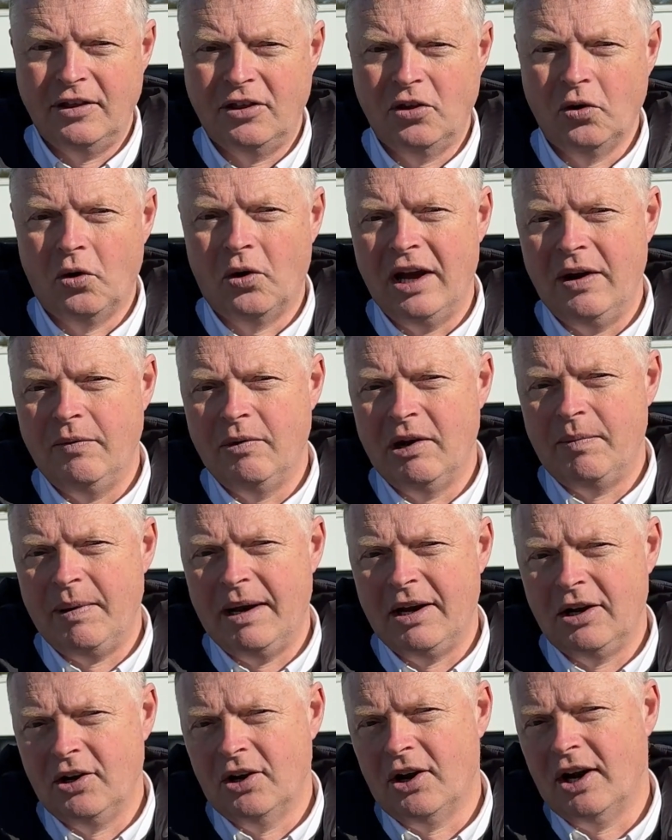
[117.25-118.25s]
thought it would have
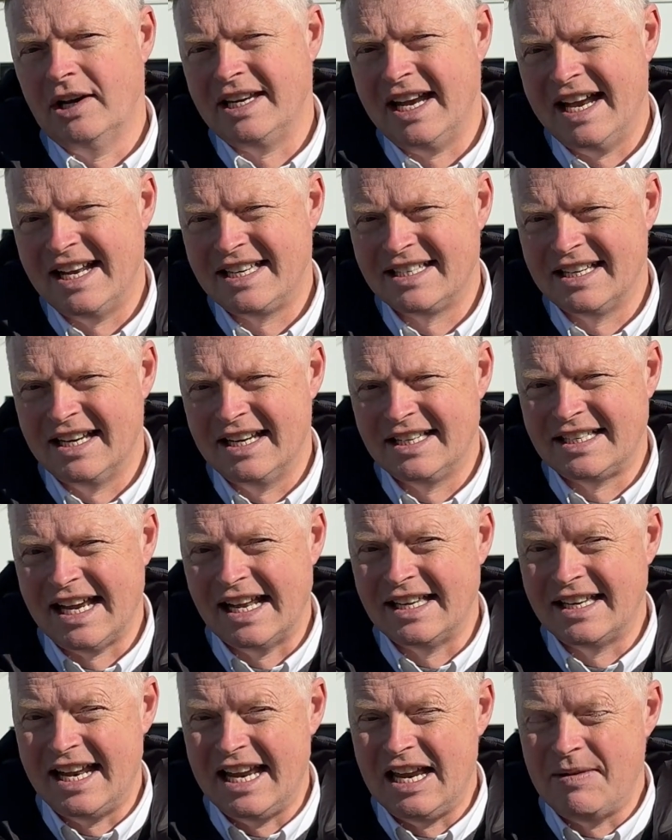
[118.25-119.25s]
been a good idea to
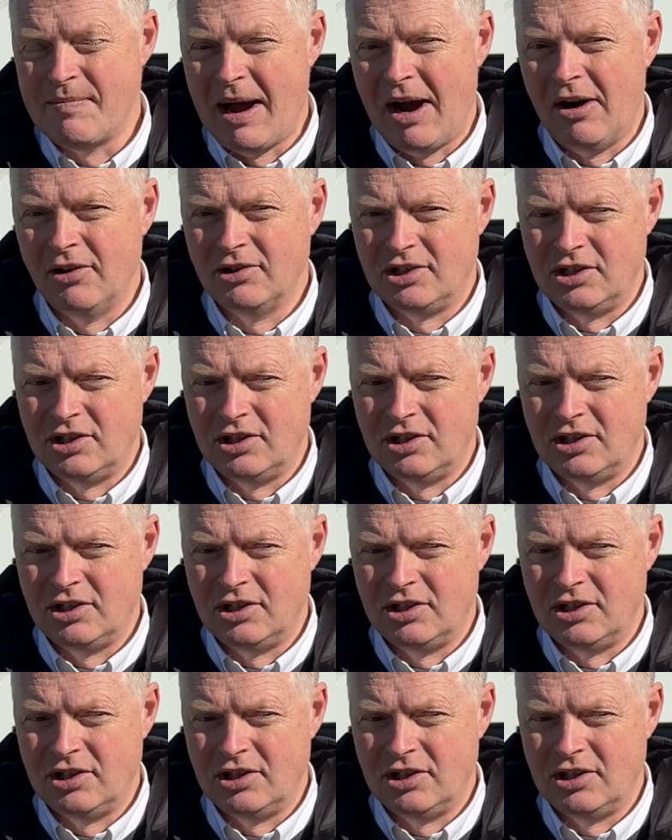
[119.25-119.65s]
send an email